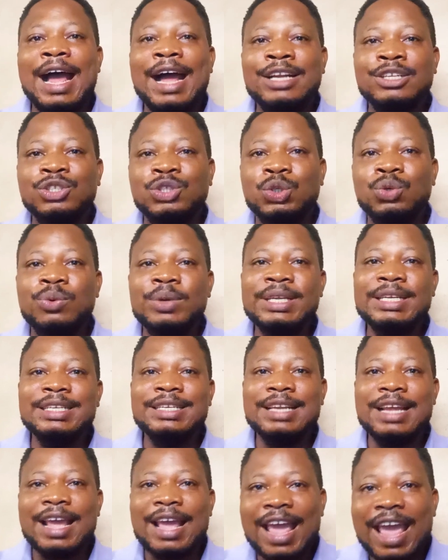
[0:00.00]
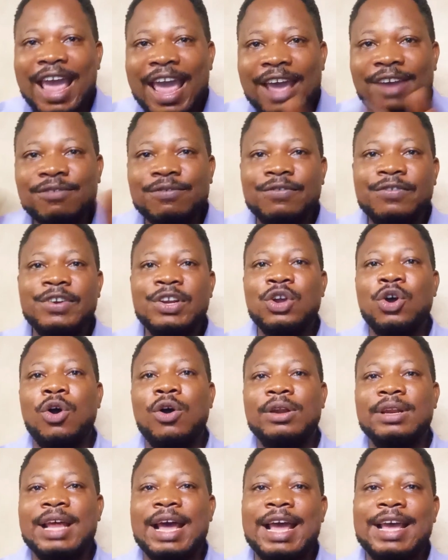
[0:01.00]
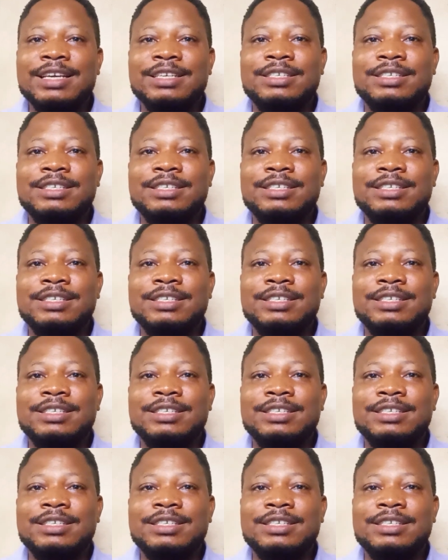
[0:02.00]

and doing every other